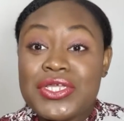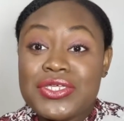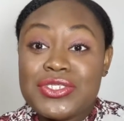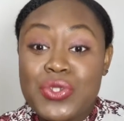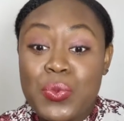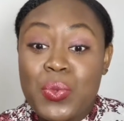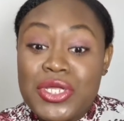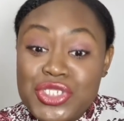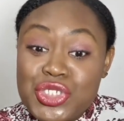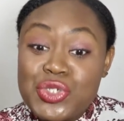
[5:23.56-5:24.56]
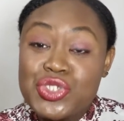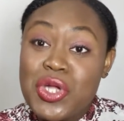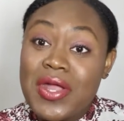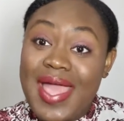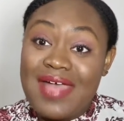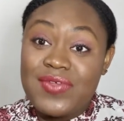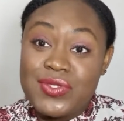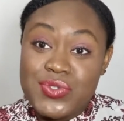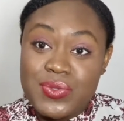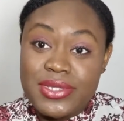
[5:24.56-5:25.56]
So once you start having
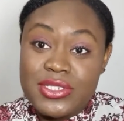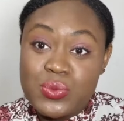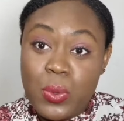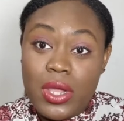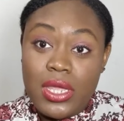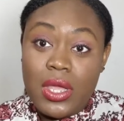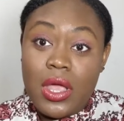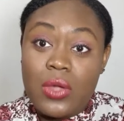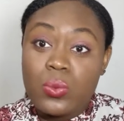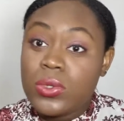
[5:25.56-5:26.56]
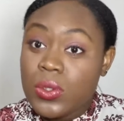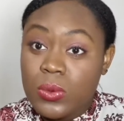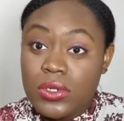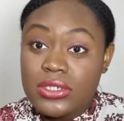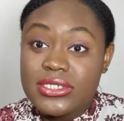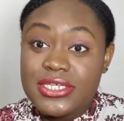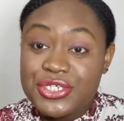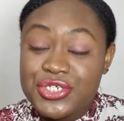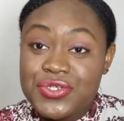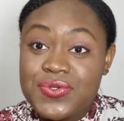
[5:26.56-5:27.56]
students working on real world
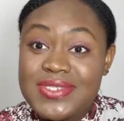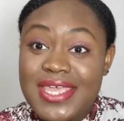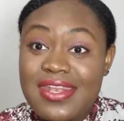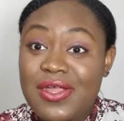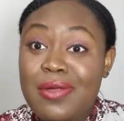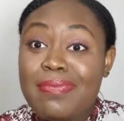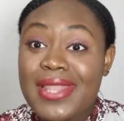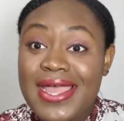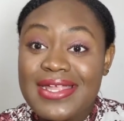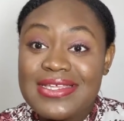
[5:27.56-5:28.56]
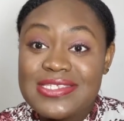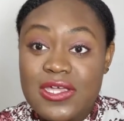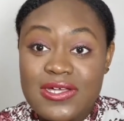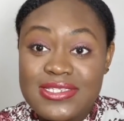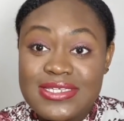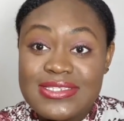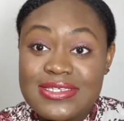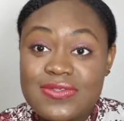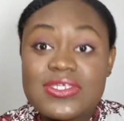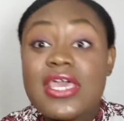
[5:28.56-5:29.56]
issues and they're applying these content
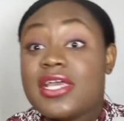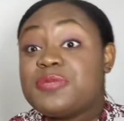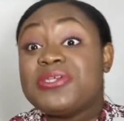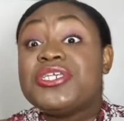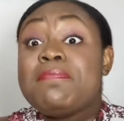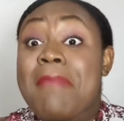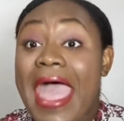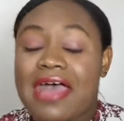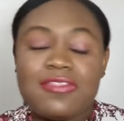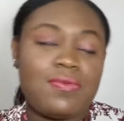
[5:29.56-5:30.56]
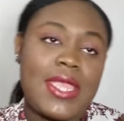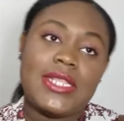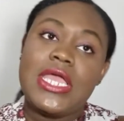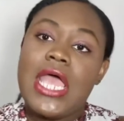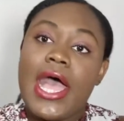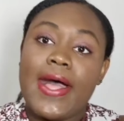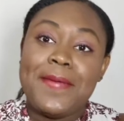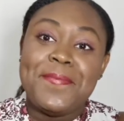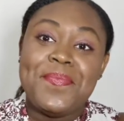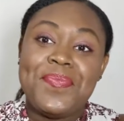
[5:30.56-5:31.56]
skills, especially math, right?
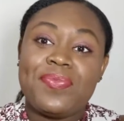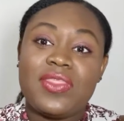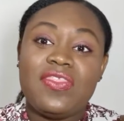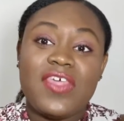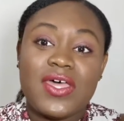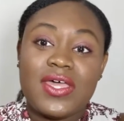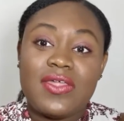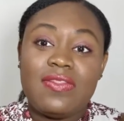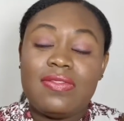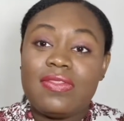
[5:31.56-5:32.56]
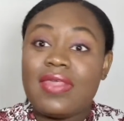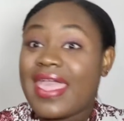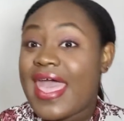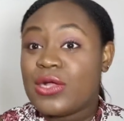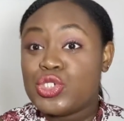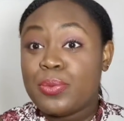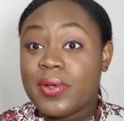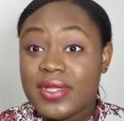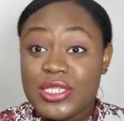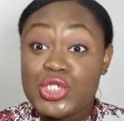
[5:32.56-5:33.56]
The like
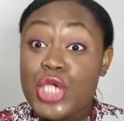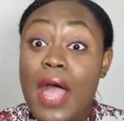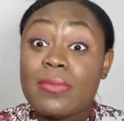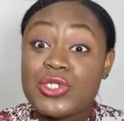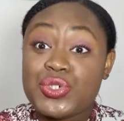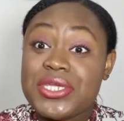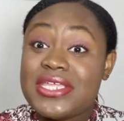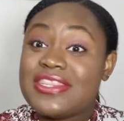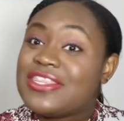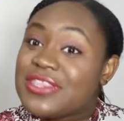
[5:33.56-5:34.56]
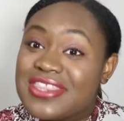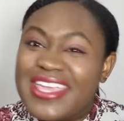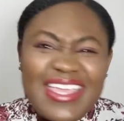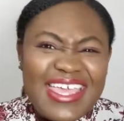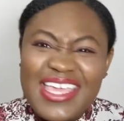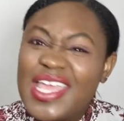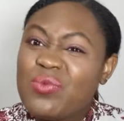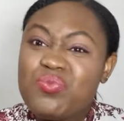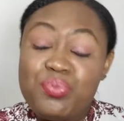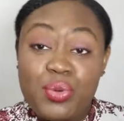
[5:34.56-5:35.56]
algebra and geometry, they can
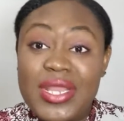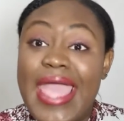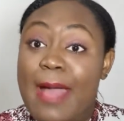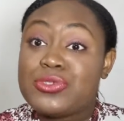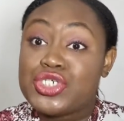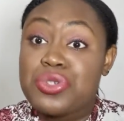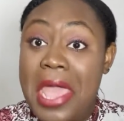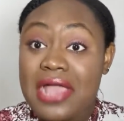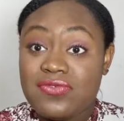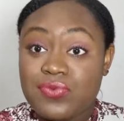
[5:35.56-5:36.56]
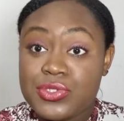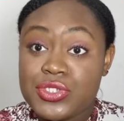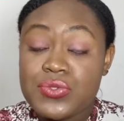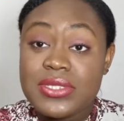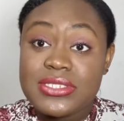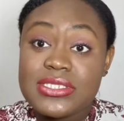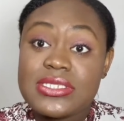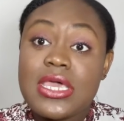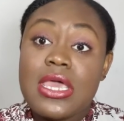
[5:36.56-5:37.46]
get pretty abstract for students.